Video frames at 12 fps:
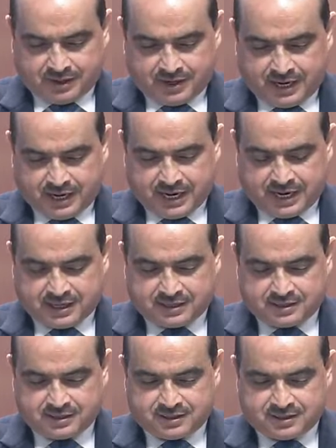And
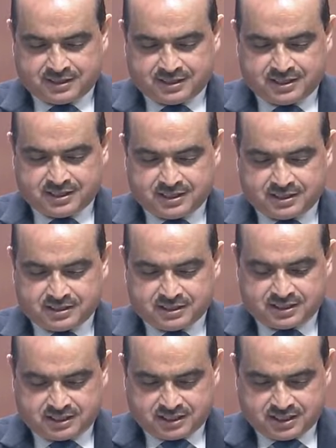
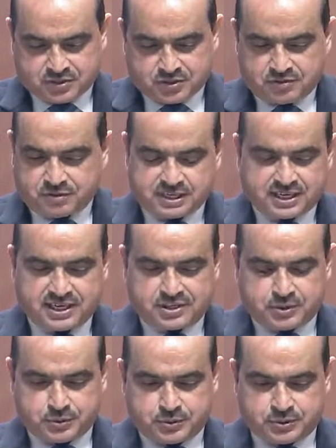so there are
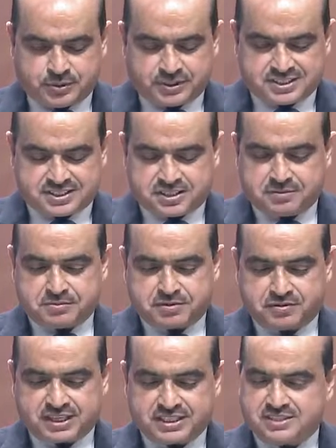two streams.
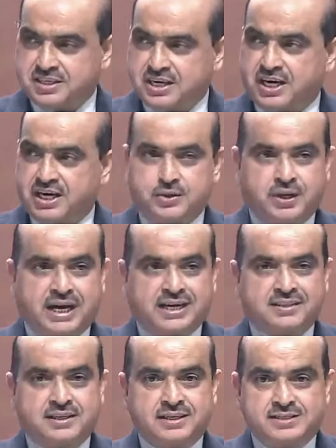One is DRDO,
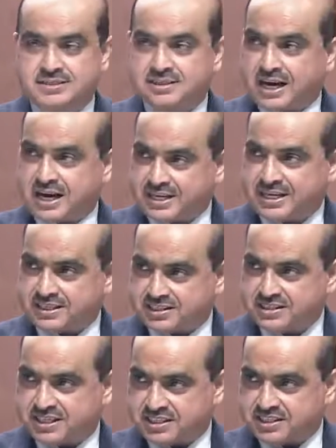another is IDEX,
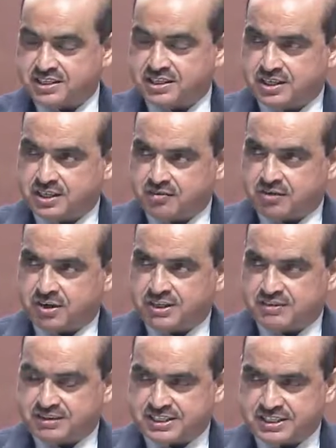that is for
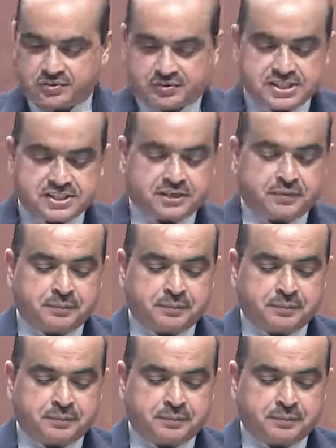defense innovation.